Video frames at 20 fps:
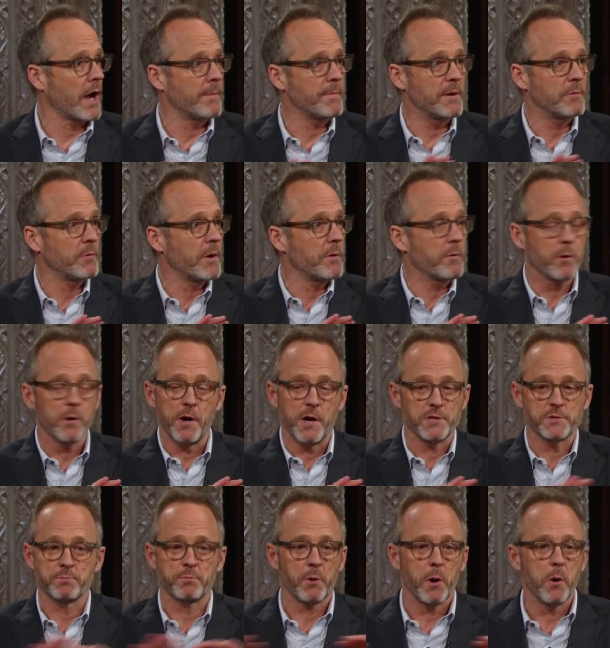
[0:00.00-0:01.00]
I mean, we were
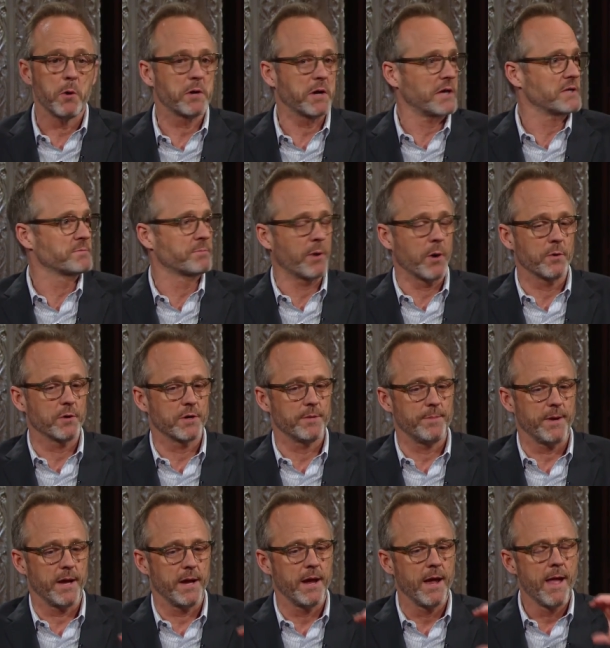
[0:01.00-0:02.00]
as broke could
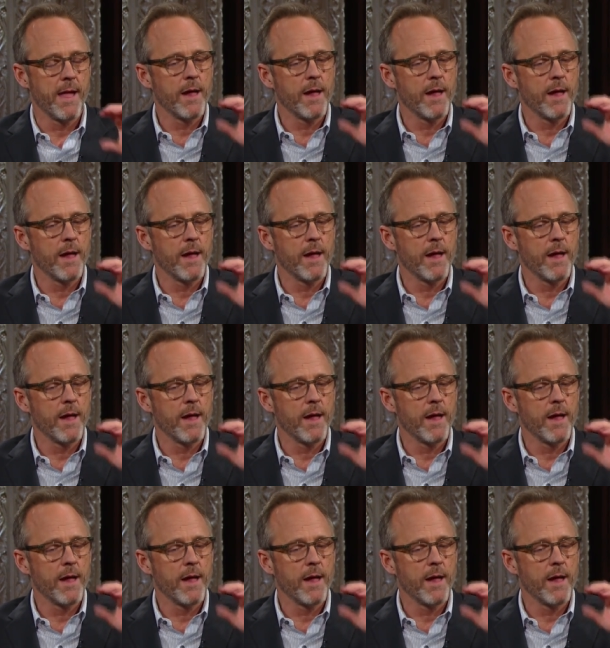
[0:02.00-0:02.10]
be.